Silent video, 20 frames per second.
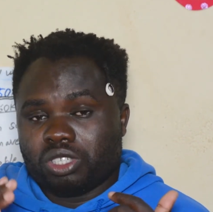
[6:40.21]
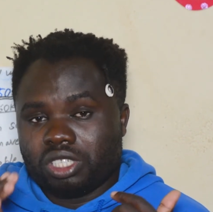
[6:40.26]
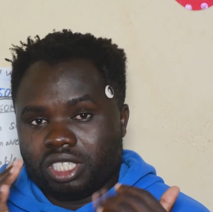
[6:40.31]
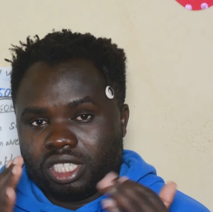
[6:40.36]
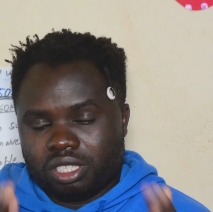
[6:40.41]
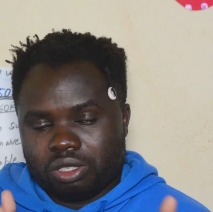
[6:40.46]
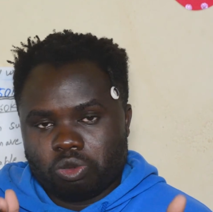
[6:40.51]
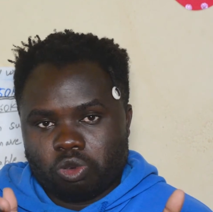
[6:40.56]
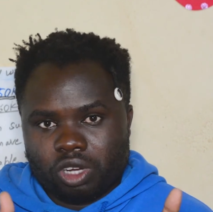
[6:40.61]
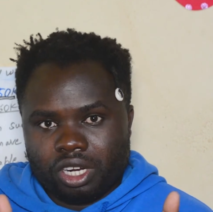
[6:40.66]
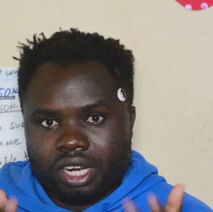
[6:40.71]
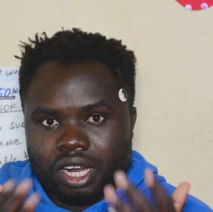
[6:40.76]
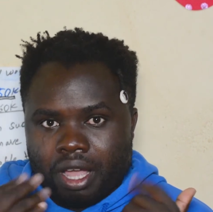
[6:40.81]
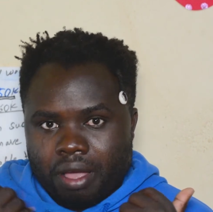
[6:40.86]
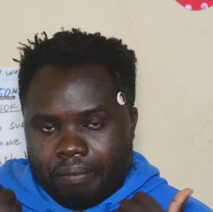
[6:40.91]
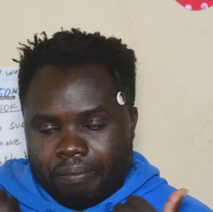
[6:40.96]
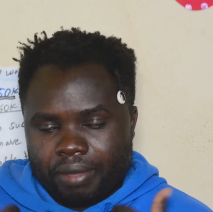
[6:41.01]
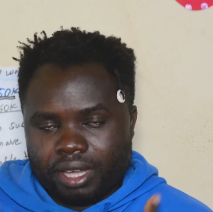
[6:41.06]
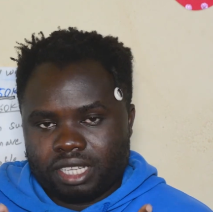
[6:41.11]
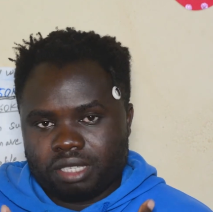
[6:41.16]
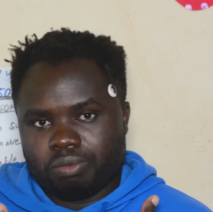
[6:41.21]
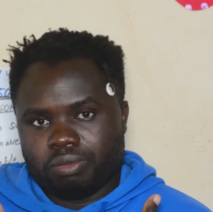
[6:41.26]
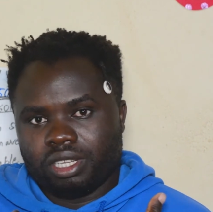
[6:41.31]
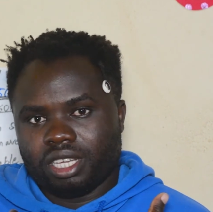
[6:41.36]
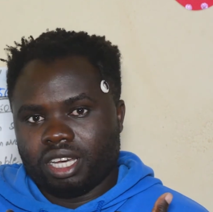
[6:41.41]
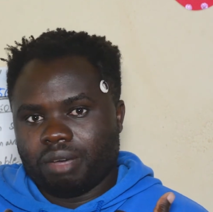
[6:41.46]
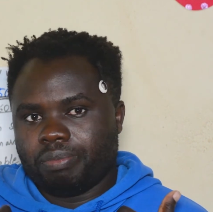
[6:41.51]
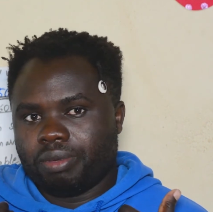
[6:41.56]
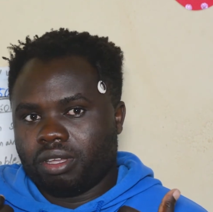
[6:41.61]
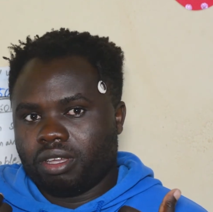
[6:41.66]
Because this one
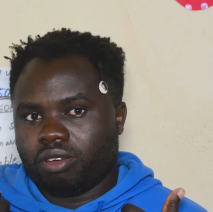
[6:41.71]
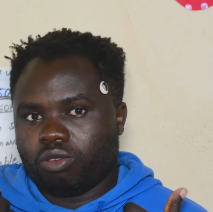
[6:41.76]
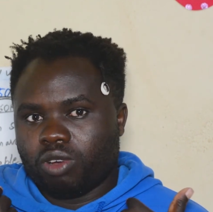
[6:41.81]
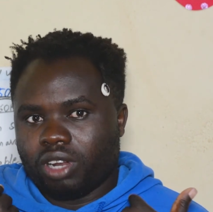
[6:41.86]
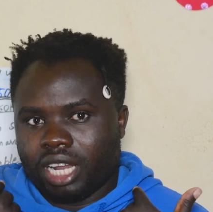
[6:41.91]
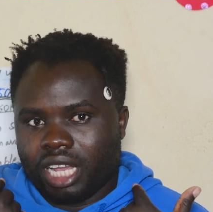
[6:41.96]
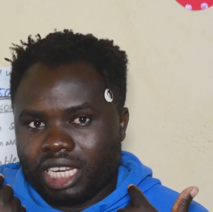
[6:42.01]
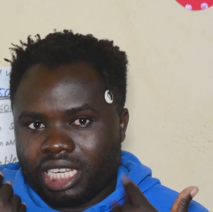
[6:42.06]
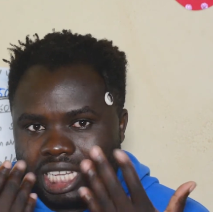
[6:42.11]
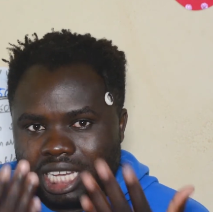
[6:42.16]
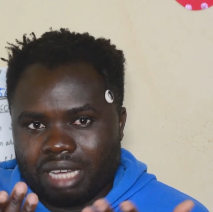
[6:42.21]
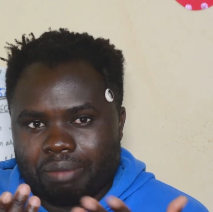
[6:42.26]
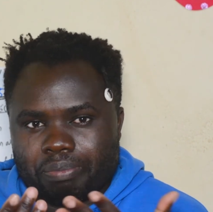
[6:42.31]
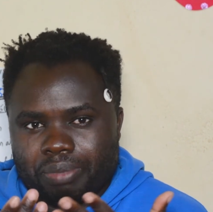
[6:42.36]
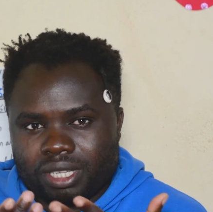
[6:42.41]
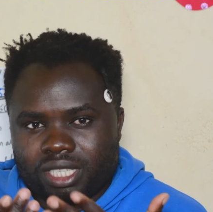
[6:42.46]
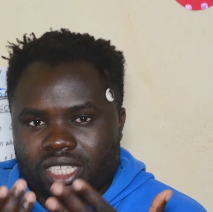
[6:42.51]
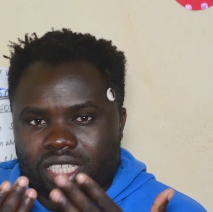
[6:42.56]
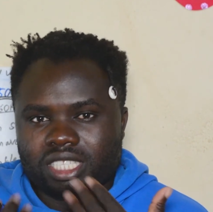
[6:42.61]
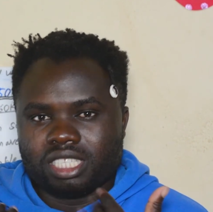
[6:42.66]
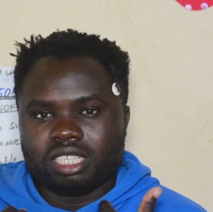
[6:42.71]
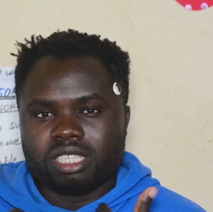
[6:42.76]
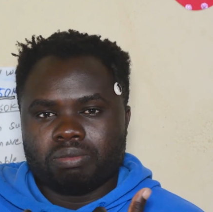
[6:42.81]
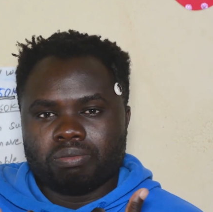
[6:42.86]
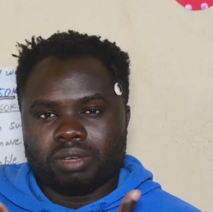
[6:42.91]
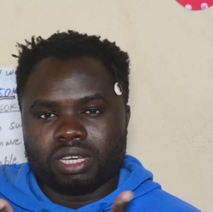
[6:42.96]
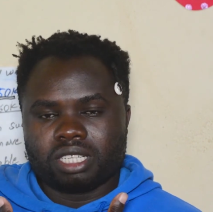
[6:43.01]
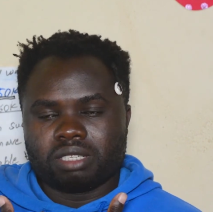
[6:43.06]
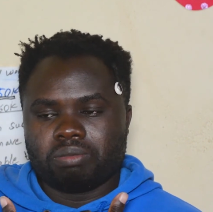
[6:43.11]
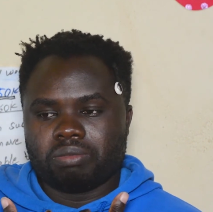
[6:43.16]
makes me happy. When I take
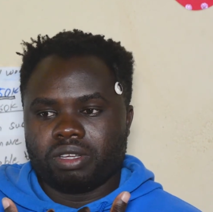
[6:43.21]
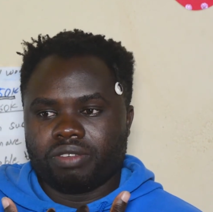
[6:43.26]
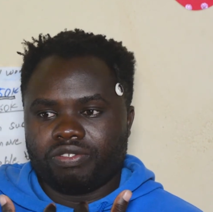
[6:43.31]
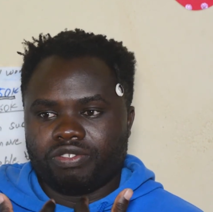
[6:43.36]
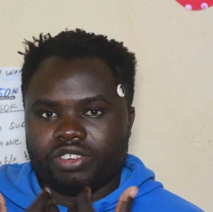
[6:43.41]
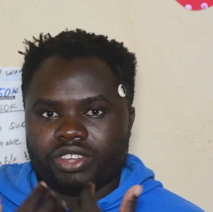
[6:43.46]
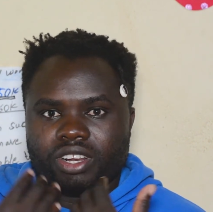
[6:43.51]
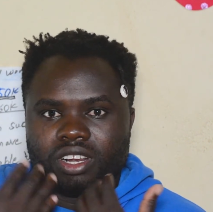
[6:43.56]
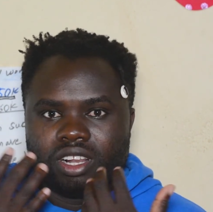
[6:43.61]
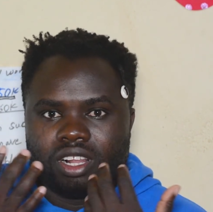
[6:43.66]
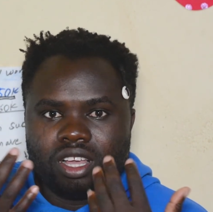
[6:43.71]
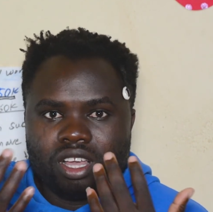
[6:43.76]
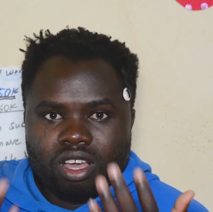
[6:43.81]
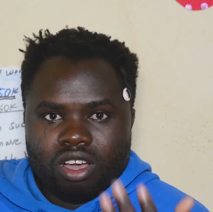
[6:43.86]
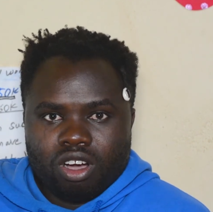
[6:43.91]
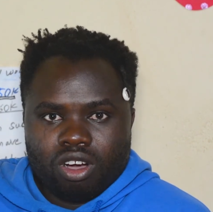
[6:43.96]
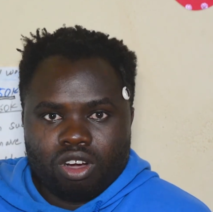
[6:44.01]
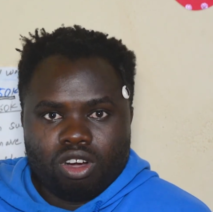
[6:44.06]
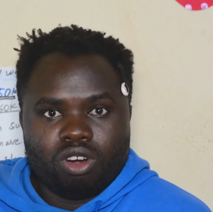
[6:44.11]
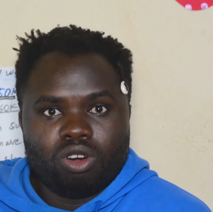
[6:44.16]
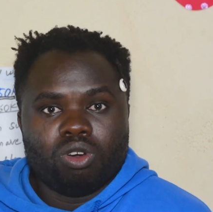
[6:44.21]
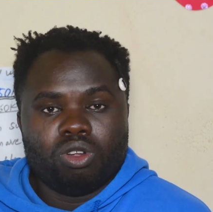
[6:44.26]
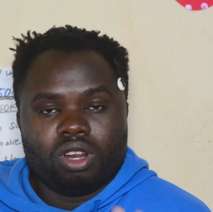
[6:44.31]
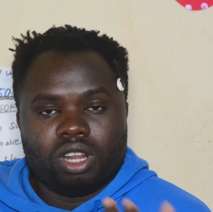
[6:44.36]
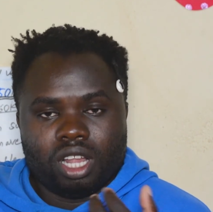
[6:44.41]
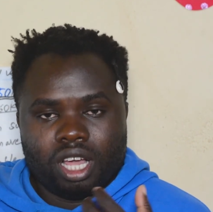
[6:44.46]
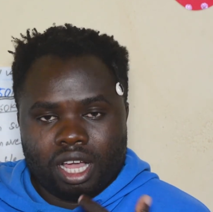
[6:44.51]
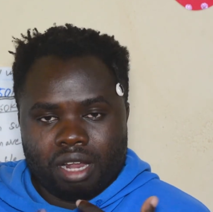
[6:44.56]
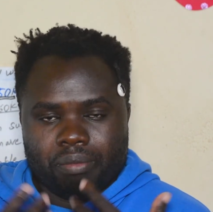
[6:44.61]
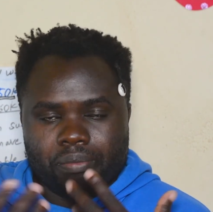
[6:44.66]
pictures, it makes me feel
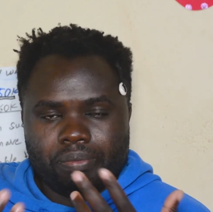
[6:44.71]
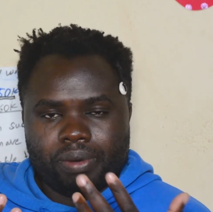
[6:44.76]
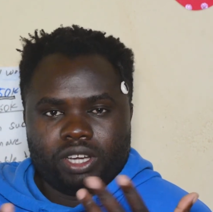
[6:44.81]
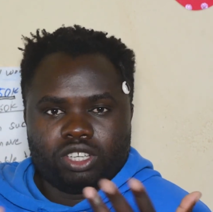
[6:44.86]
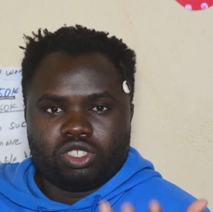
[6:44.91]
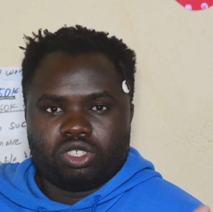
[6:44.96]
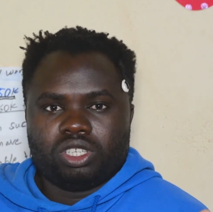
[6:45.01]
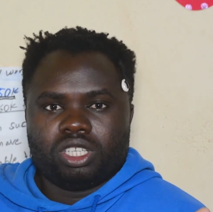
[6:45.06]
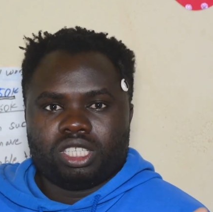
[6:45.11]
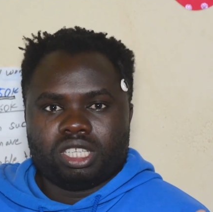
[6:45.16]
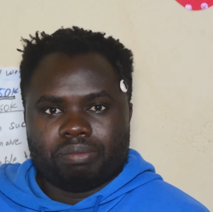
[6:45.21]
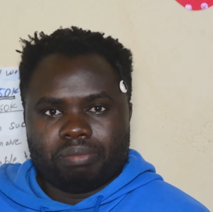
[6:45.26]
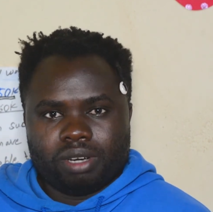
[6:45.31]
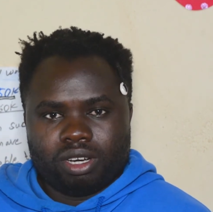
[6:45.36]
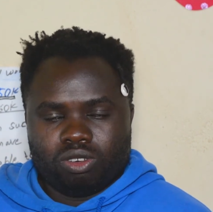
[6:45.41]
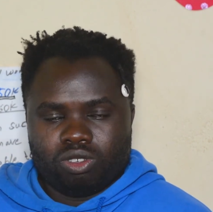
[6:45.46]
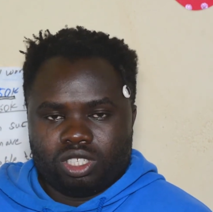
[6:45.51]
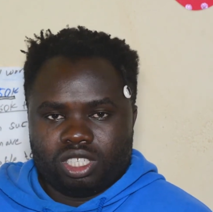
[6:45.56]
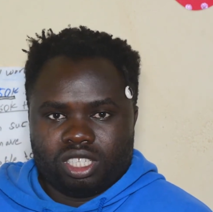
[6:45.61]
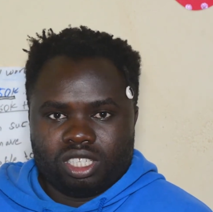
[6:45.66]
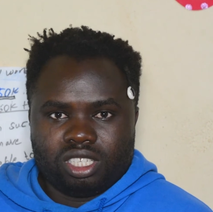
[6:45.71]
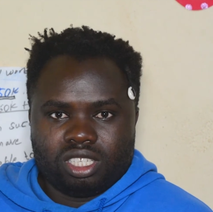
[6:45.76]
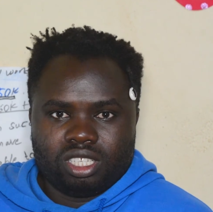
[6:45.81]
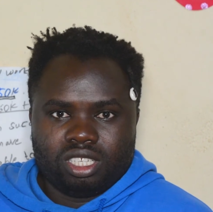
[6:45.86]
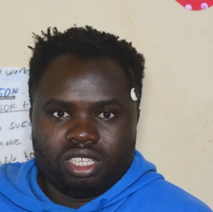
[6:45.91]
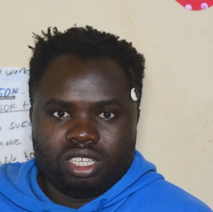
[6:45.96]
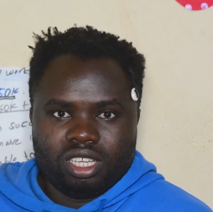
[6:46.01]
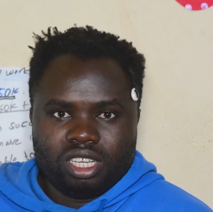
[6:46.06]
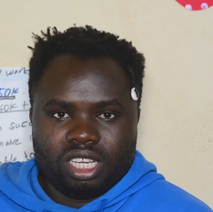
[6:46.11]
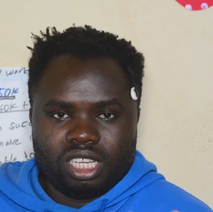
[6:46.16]
whole and passionate about
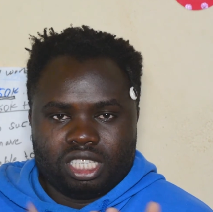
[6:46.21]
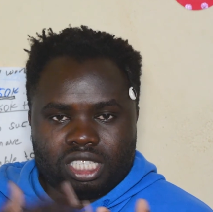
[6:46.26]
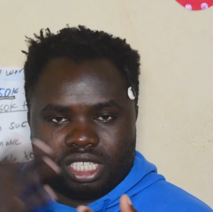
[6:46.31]
it.